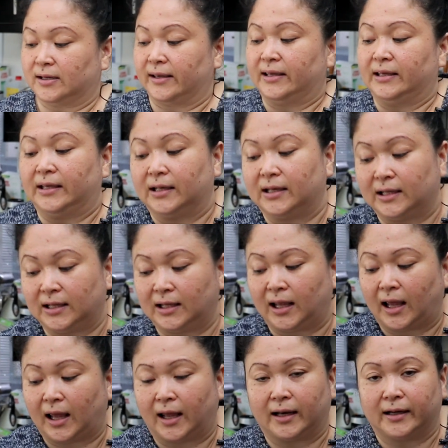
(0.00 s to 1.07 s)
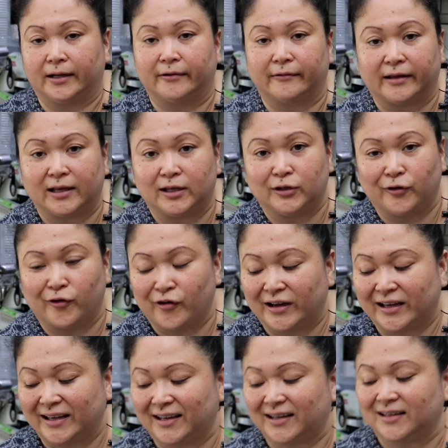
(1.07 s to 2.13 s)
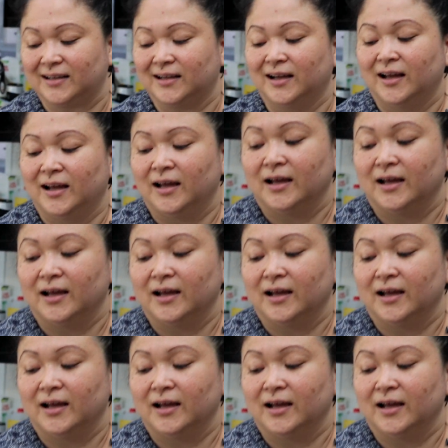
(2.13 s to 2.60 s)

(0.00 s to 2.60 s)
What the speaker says: tahini and Greek yogurt.